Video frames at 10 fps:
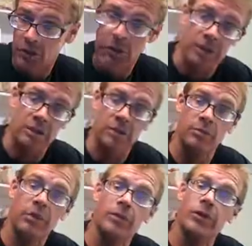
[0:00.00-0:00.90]
to the rest of
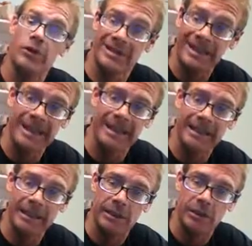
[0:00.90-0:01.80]
the people they're
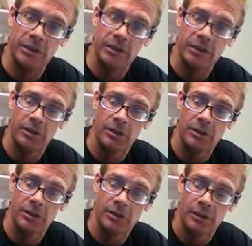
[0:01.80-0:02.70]
attacking.
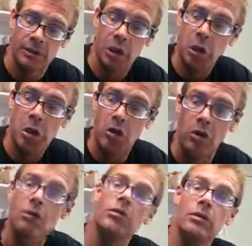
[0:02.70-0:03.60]
Their
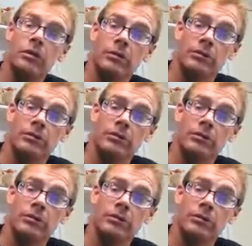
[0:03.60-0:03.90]
goal